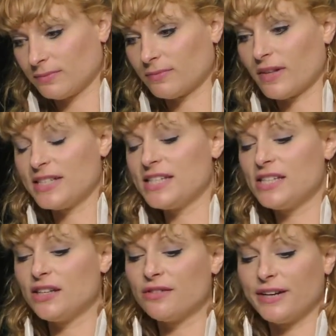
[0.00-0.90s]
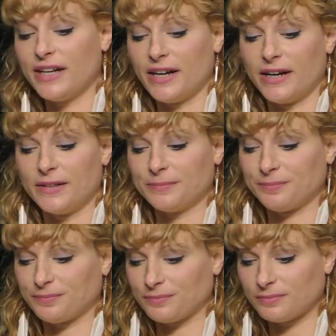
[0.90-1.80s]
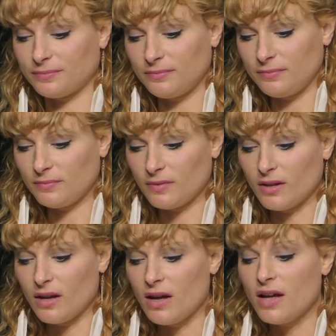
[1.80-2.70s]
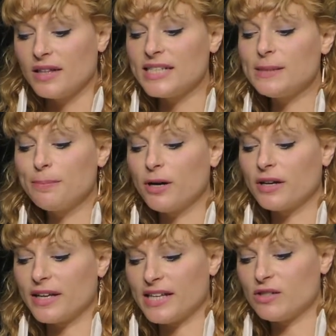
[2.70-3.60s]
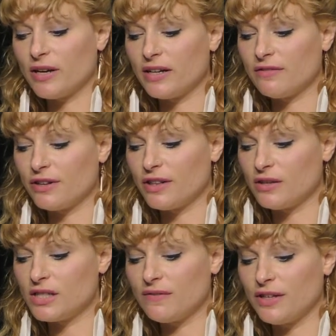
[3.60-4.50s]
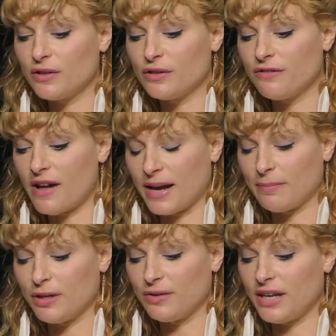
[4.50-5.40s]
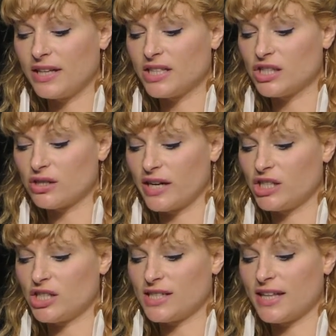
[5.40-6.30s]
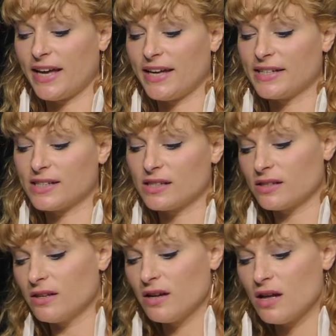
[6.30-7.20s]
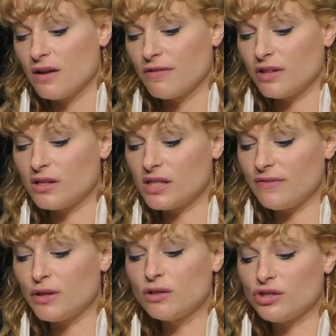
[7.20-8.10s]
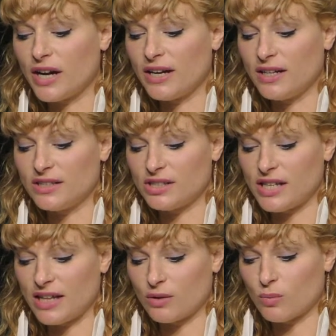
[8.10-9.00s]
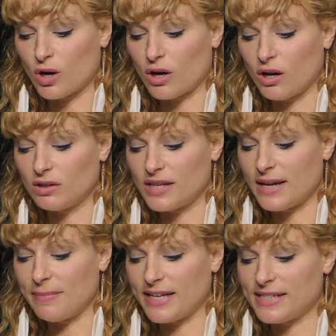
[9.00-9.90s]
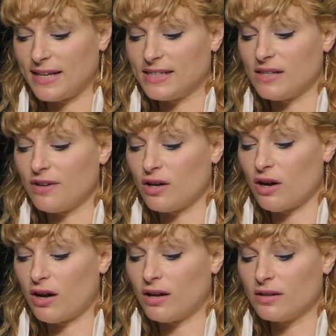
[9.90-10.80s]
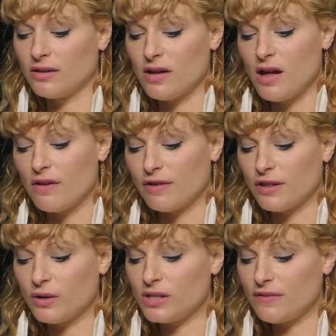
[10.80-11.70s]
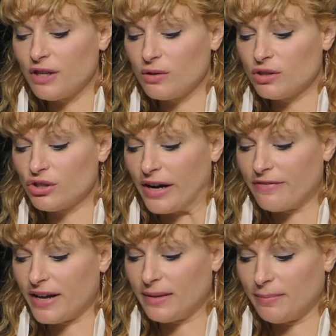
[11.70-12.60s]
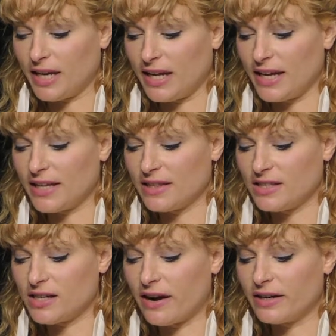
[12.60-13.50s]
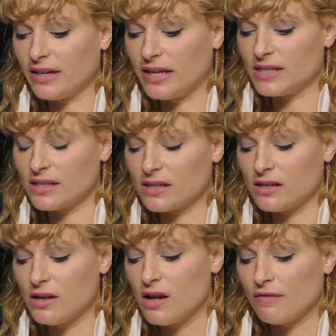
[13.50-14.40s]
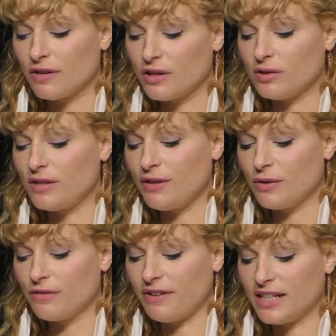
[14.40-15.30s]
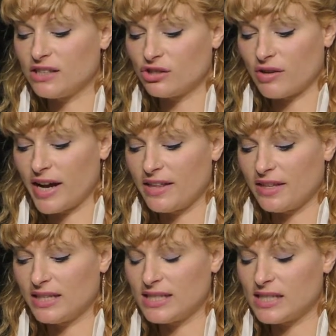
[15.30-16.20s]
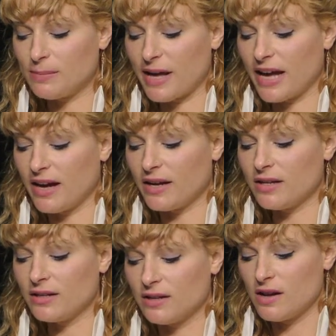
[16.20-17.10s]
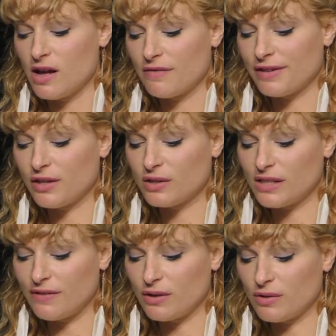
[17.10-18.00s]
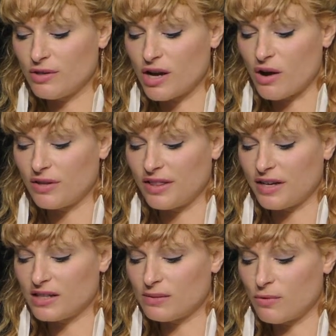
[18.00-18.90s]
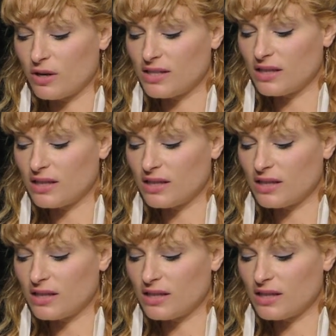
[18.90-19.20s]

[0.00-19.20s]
This is to the reader. This book is written for those of you who find beauty in the strangest things, for those of you who try to understand the world and make sense of it all, for those of you who try to find meaning in the darkness, for those of you who find strength in despair, for those of you who know that there is more to